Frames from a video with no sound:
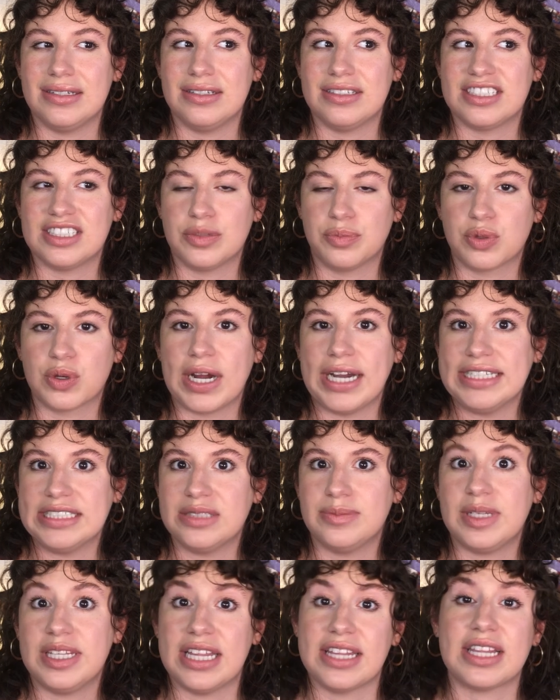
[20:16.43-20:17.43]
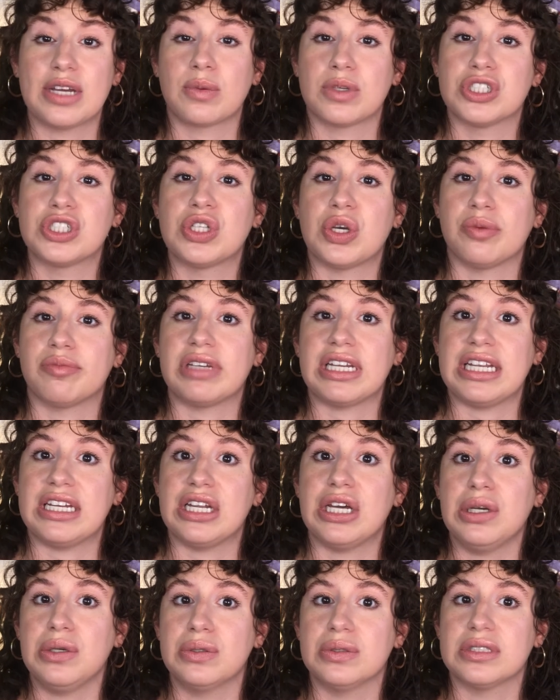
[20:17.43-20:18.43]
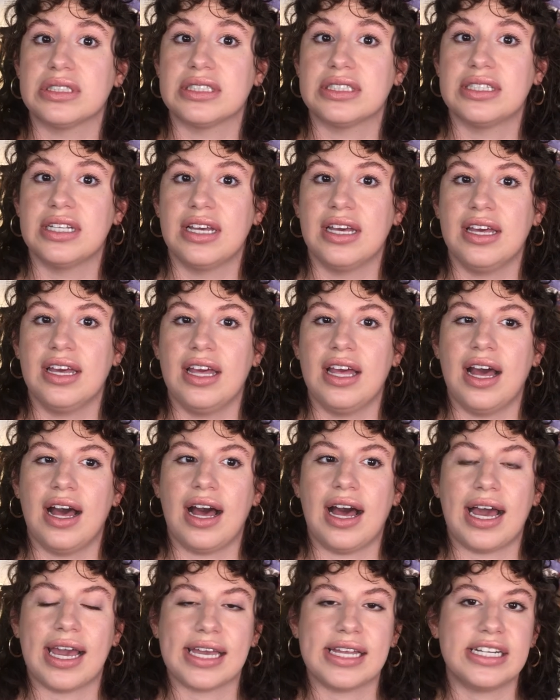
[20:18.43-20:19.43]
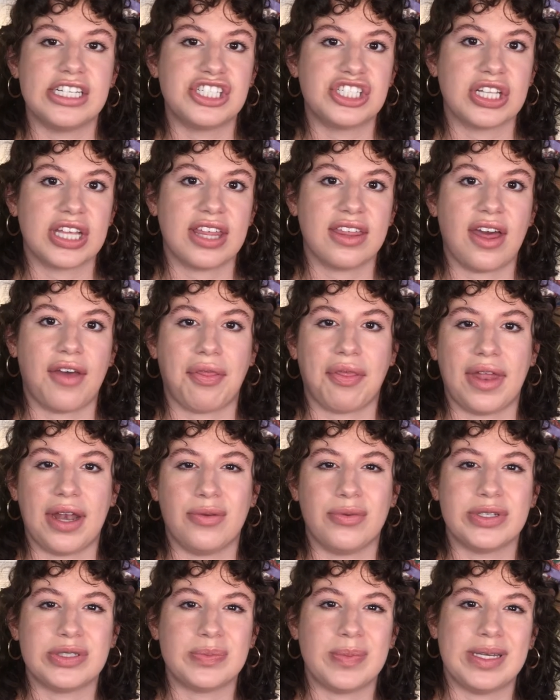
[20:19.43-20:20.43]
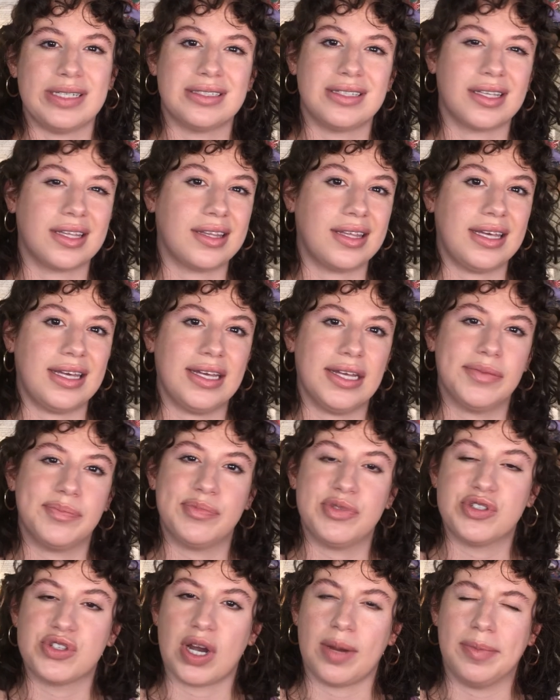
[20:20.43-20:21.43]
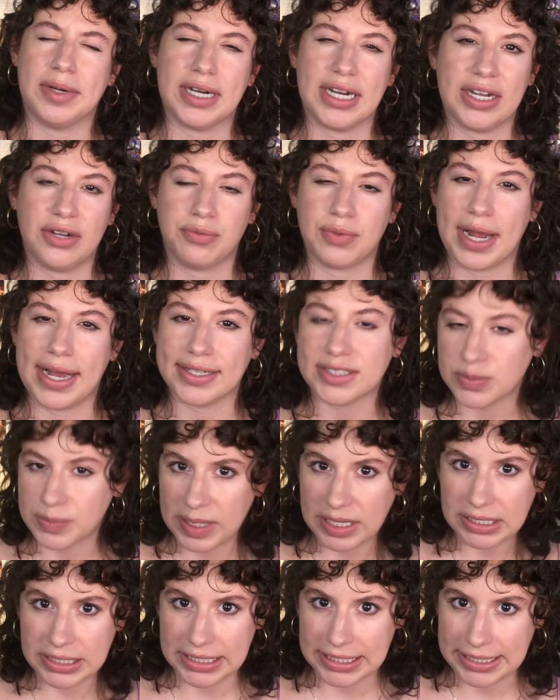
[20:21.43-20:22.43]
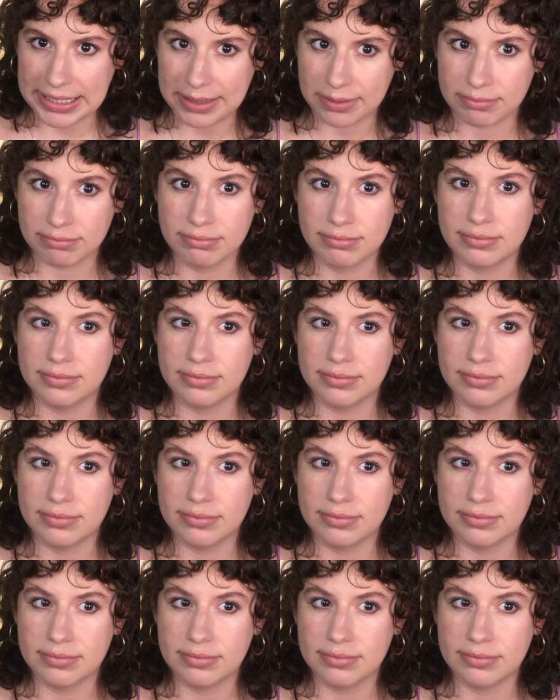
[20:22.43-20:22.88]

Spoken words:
surprised me that there were so many notes. I initially thought that it was basically strawberry, raspberry,